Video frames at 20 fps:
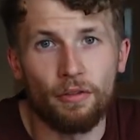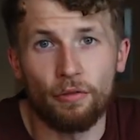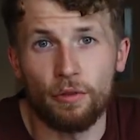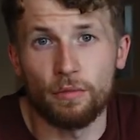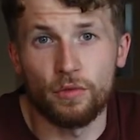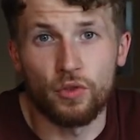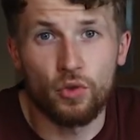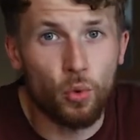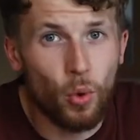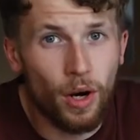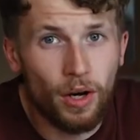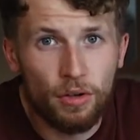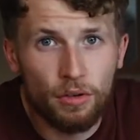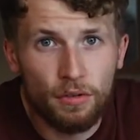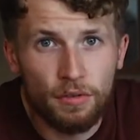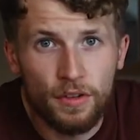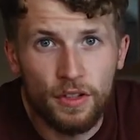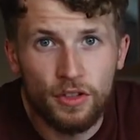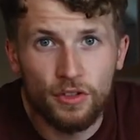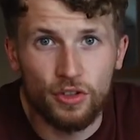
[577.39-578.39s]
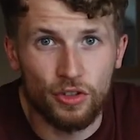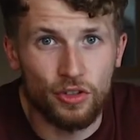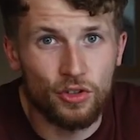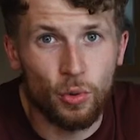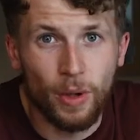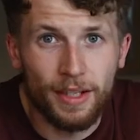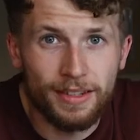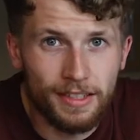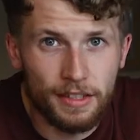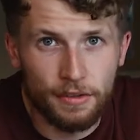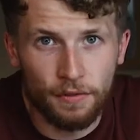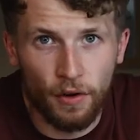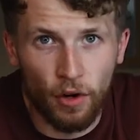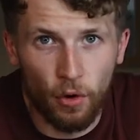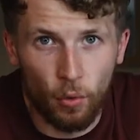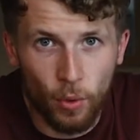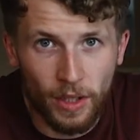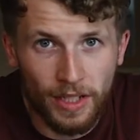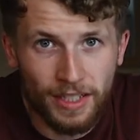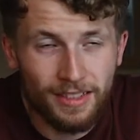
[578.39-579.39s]
from 12 to
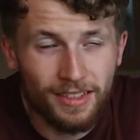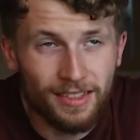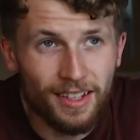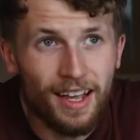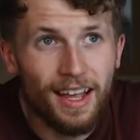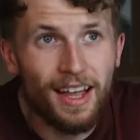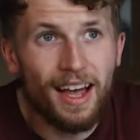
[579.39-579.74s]
24 weeks.